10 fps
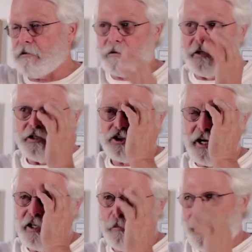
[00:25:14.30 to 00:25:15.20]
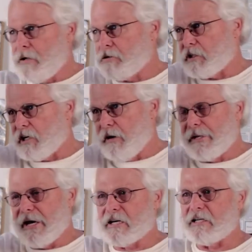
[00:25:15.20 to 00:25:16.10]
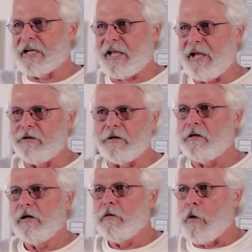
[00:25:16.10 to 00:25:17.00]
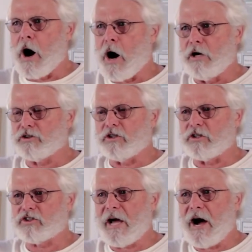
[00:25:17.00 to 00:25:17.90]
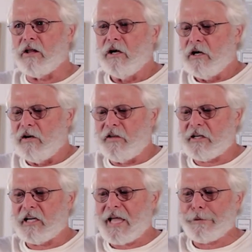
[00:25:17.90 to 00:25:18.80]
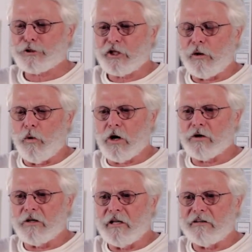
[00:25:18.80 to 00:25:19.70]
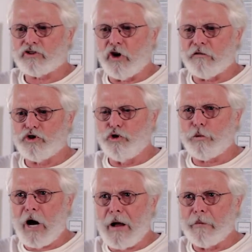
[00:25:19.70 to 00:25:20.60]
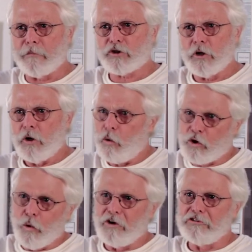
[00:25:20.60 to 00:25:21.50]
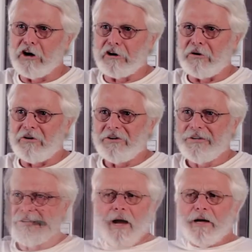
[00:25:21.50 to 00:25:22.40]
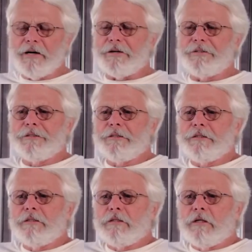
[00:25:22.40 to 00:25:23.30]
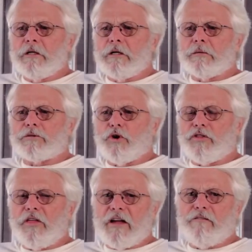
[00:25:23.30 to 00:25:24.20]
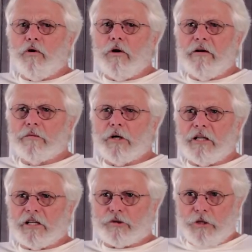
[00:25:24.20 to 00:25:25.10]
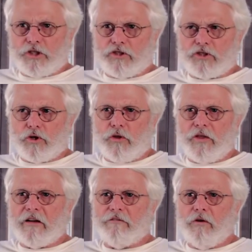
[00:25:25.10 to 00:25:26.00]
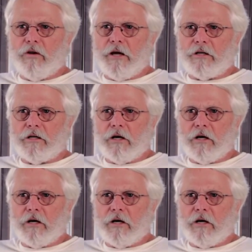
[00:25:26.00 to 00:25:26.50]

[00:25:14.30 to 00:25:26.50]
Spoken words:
inside the mountains and coming out in a canyon miles to the south. If they could capture that water, then they've solved 2 problems with 1 tunnel. I'm so thankful, everybody in the expedition is so thankful that